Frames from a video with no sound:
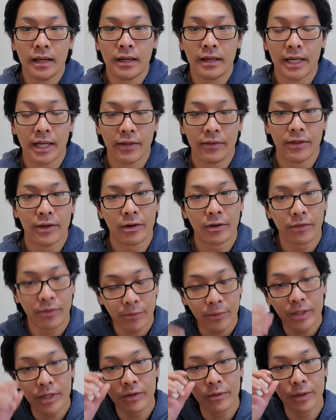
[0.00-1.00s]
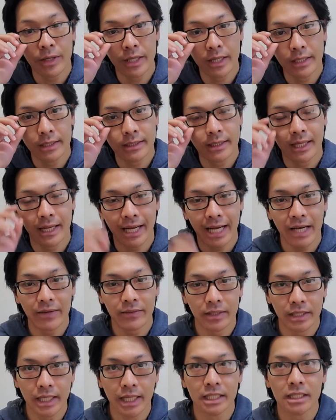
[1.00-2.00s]
Now there are 3 ingredients that I have
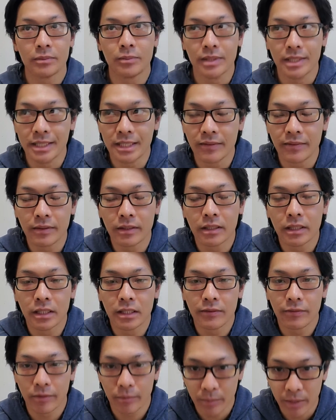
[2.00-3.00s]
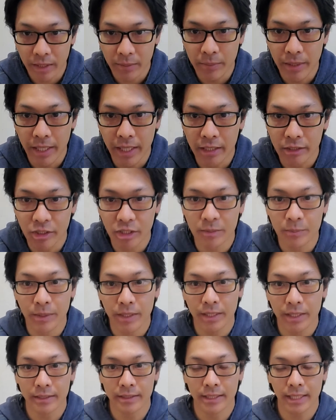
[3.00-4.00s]
to get specifically from eBay just
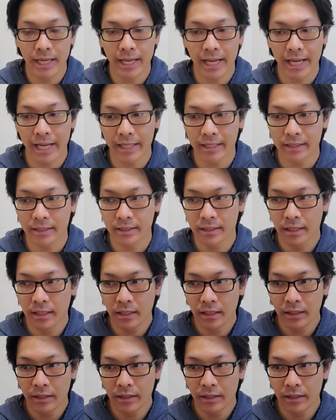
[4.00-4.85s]
because it has